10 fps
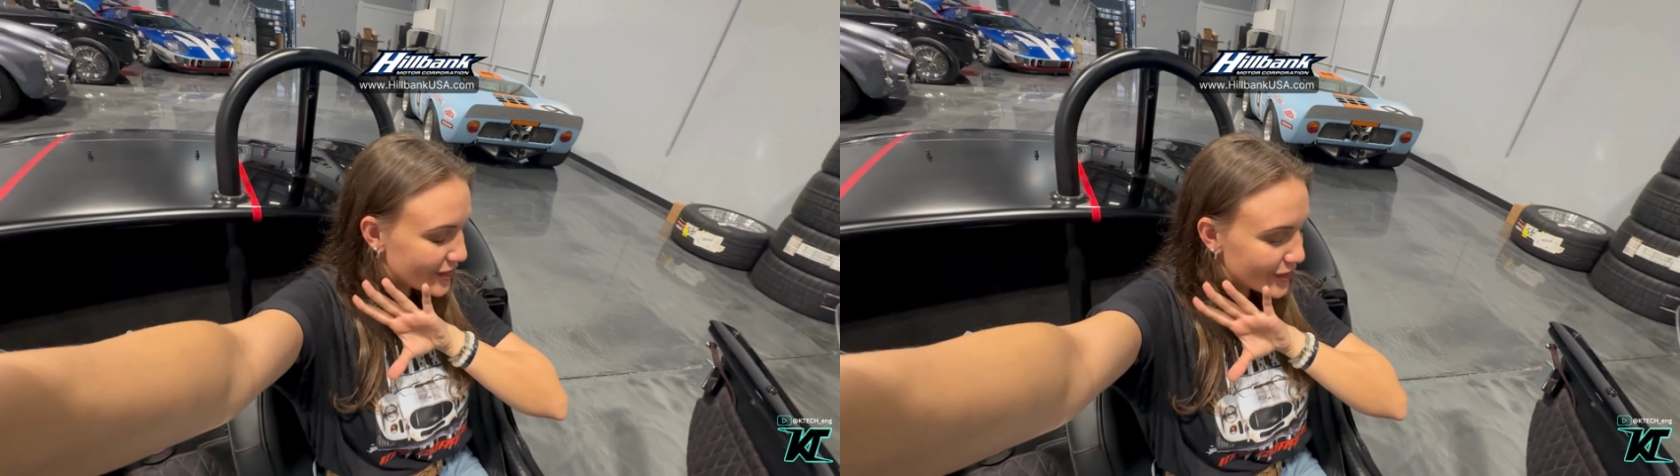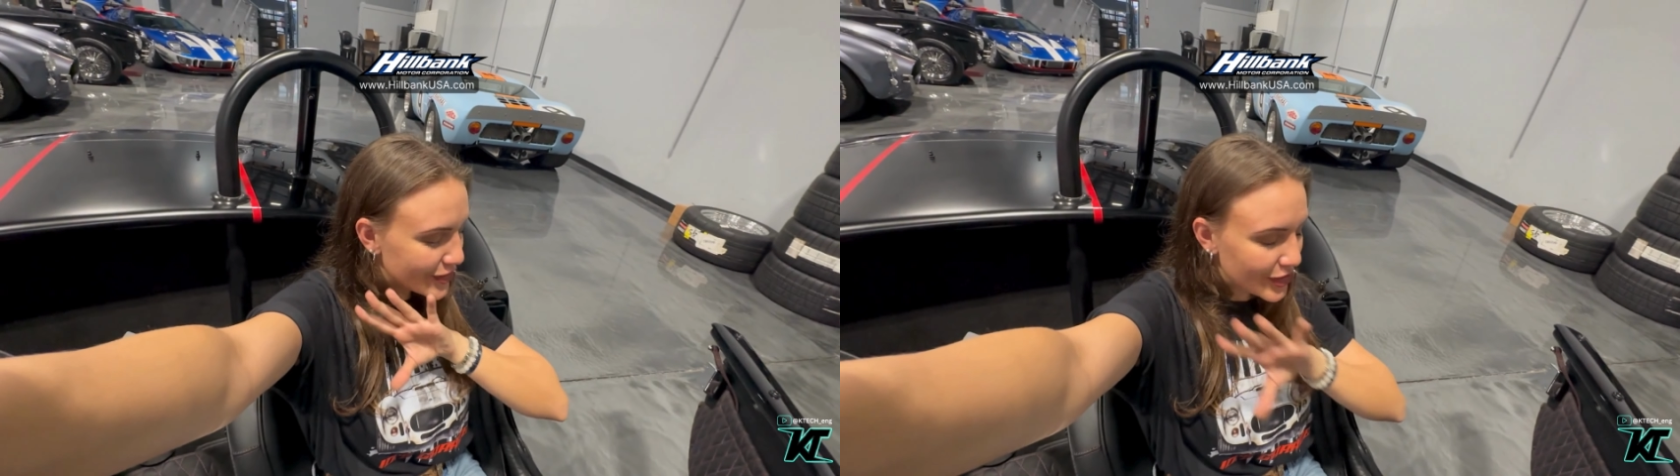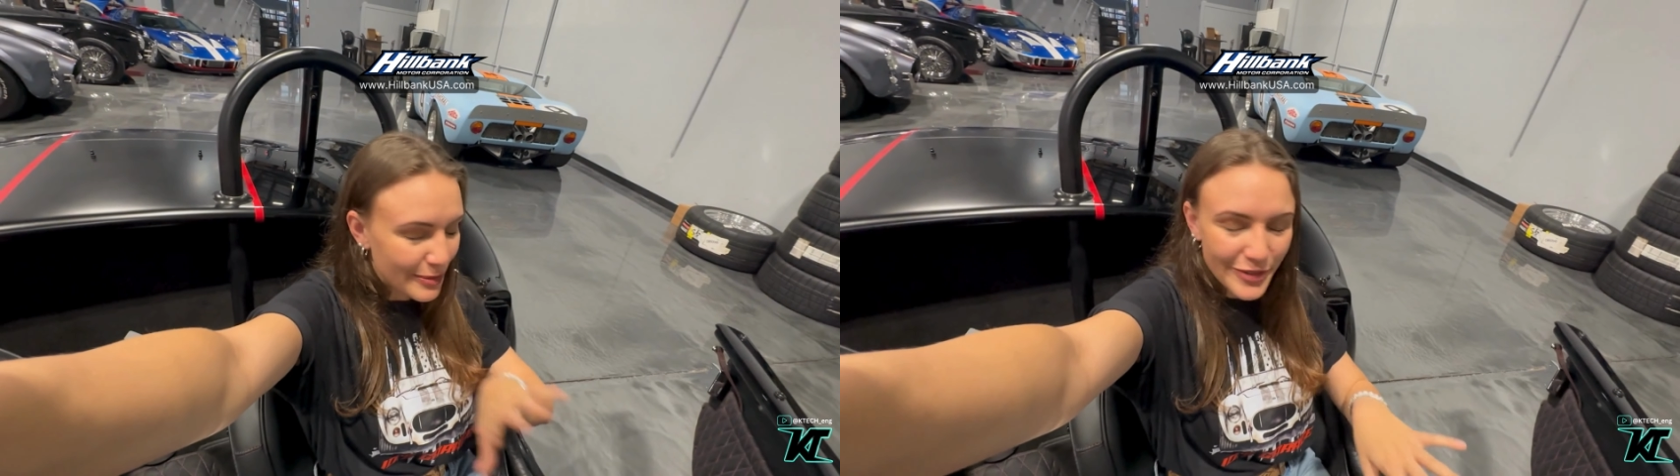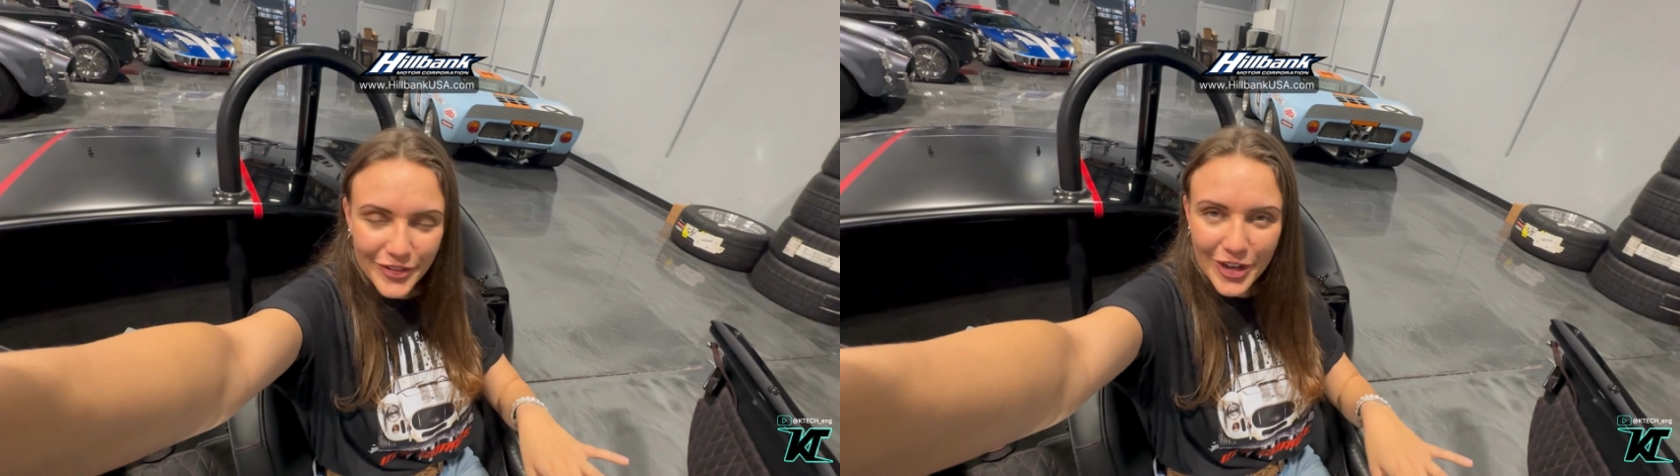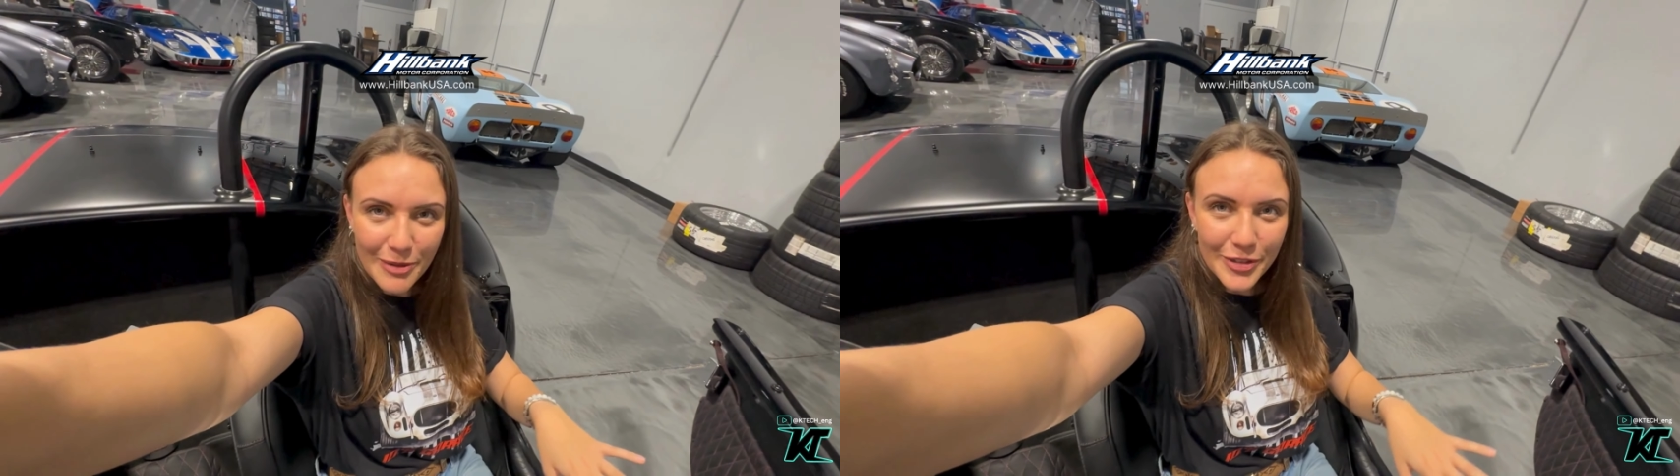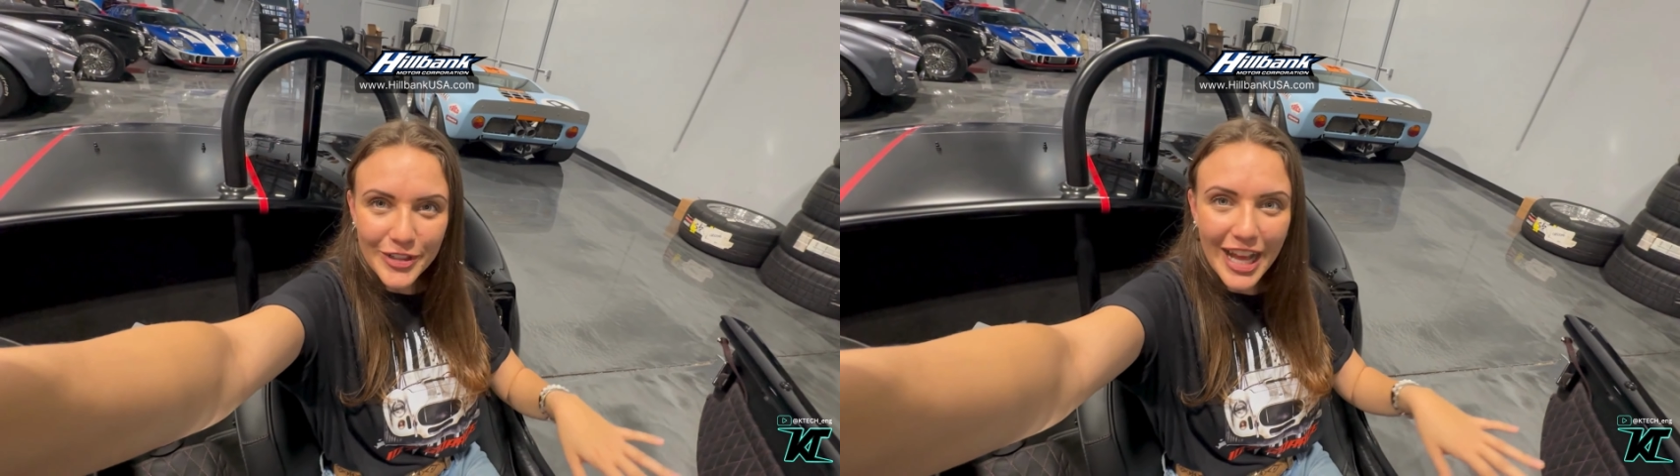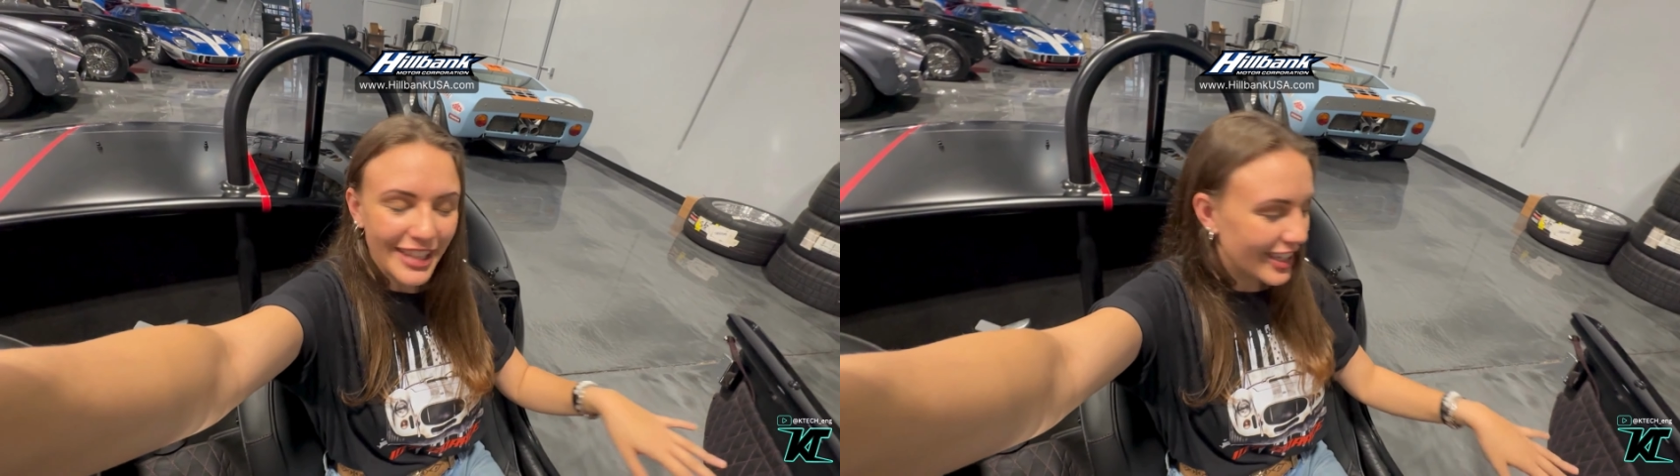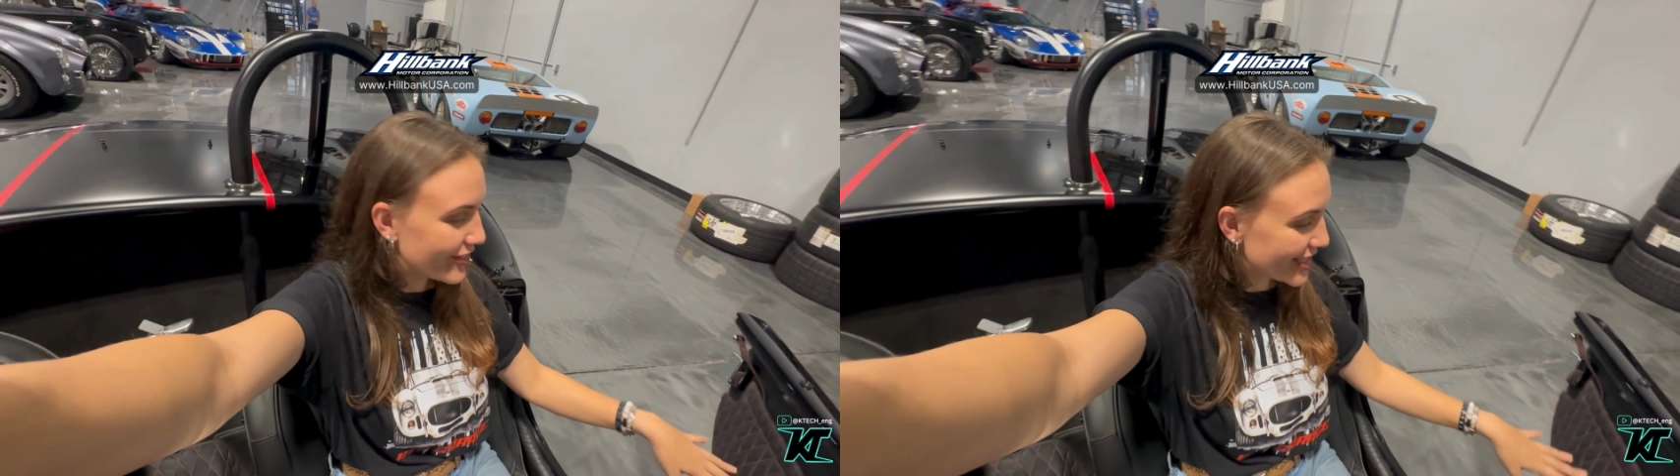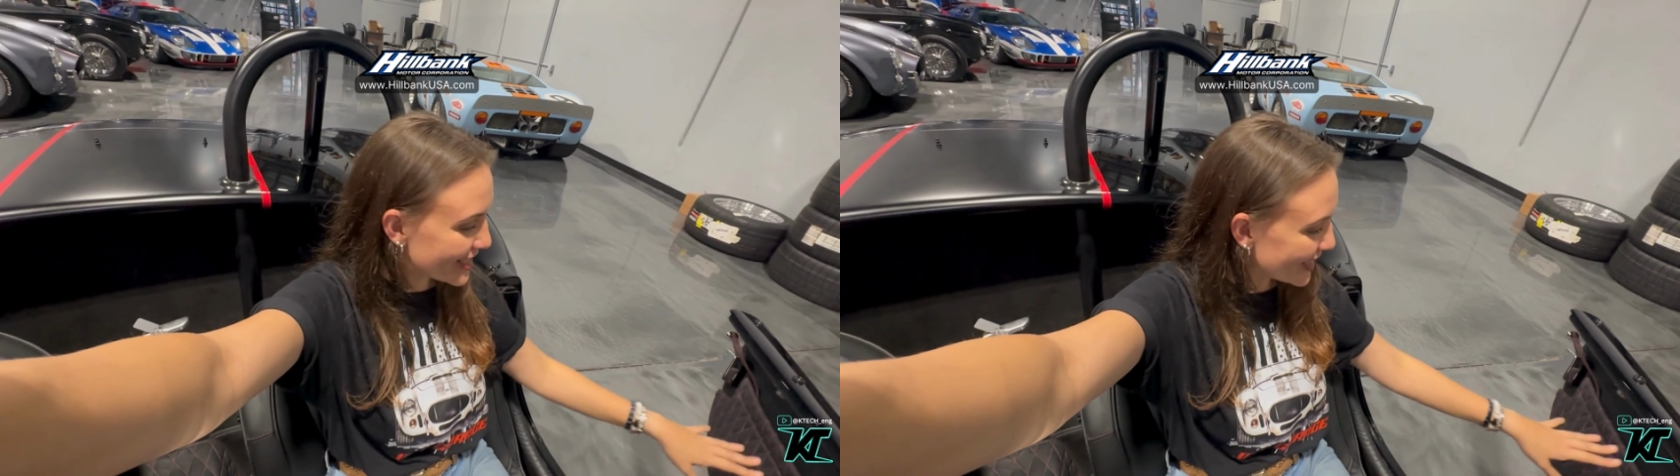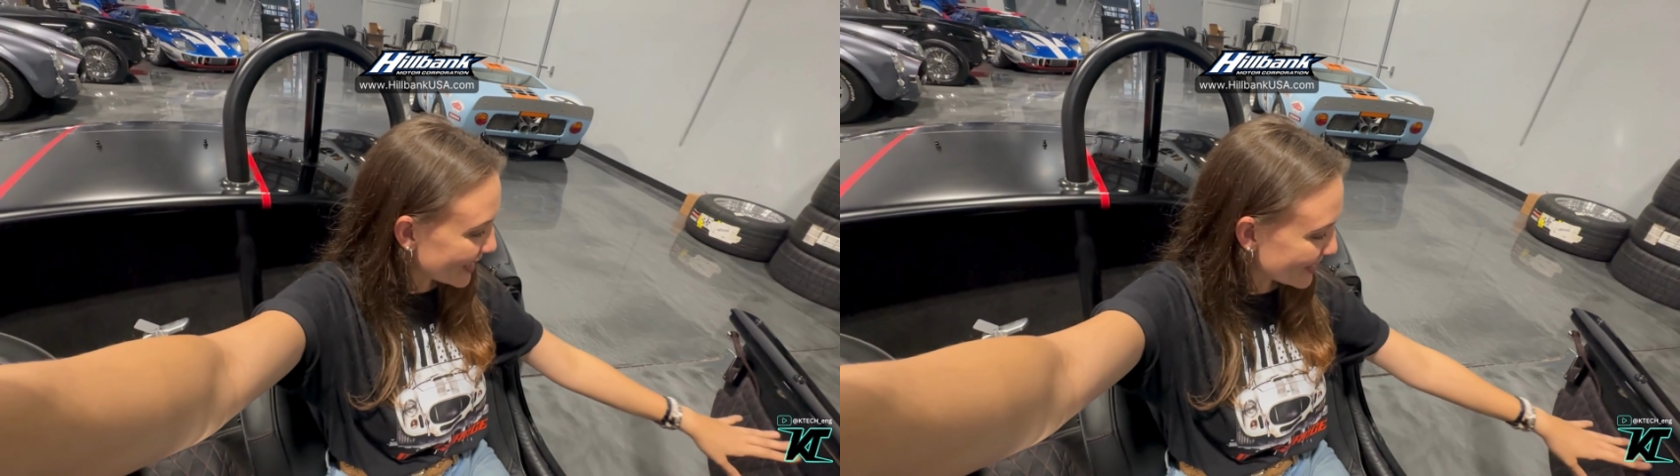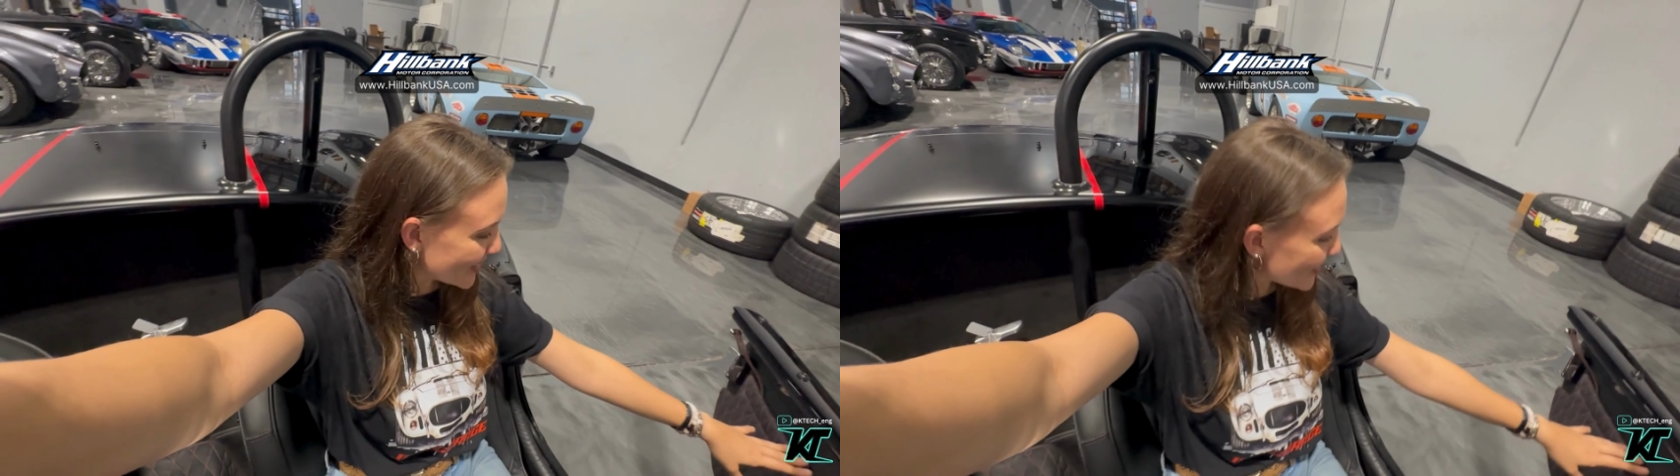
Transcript: super phenomenal. I love these things